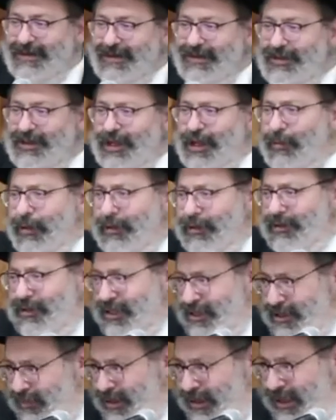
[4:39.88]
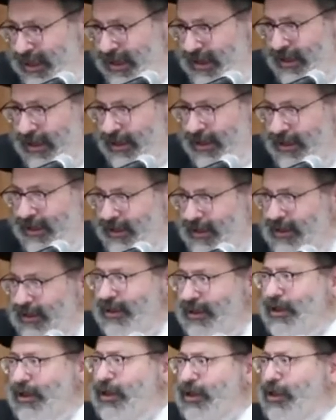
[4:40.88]
The Gemara says in Megillah,
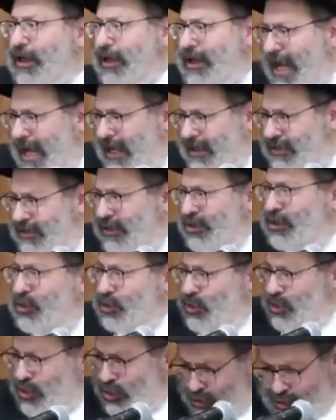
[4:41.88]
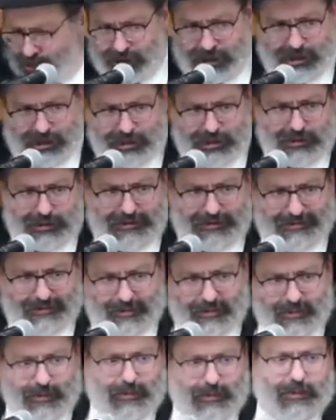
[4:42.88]
Yagaita, you search,
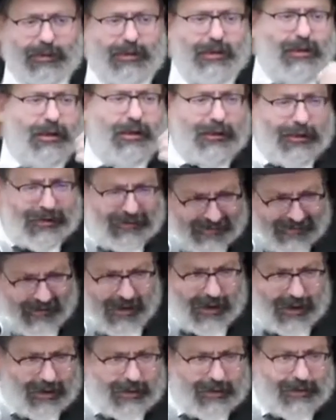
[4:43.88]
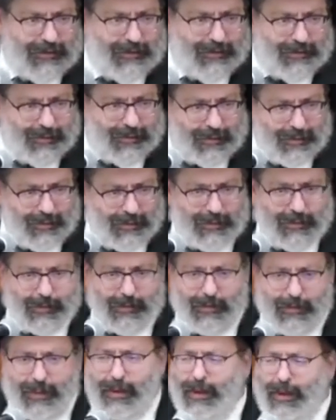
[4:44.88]
you'll find.
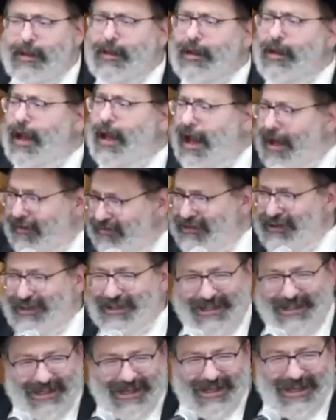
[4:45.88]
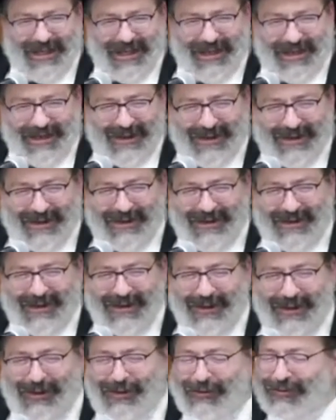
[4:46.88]
Obviously,
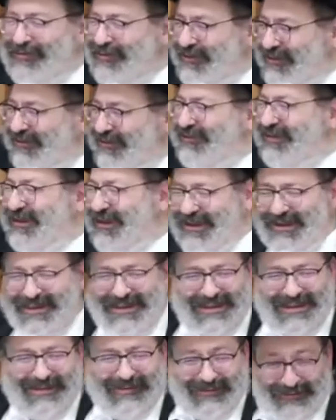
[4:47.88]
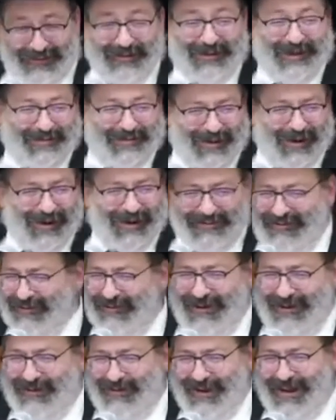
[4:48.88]
you fulfilled the first part
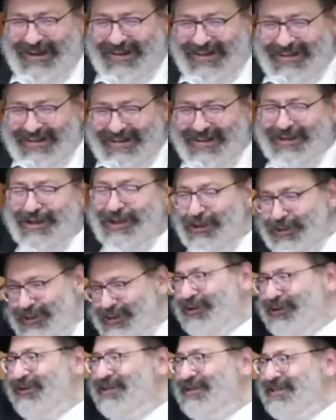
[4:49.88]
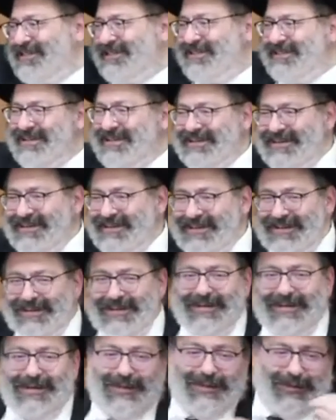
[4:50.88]
very well. You searched.
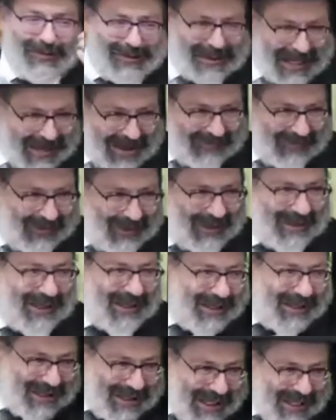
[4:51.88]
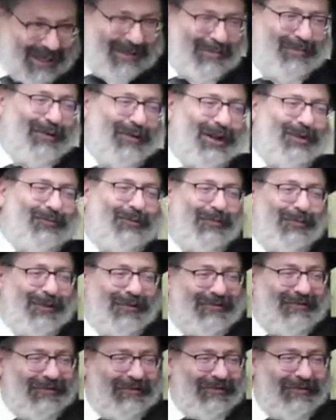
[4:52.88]
So it's obvious that the second part will be
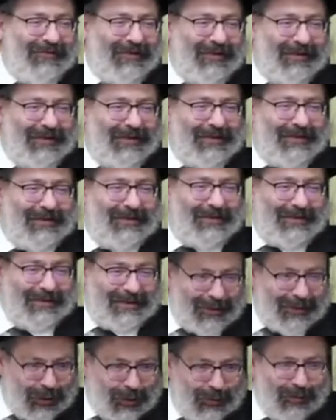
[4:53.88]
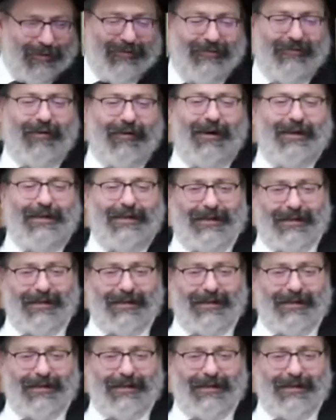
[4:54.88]
fulfilled. You will find.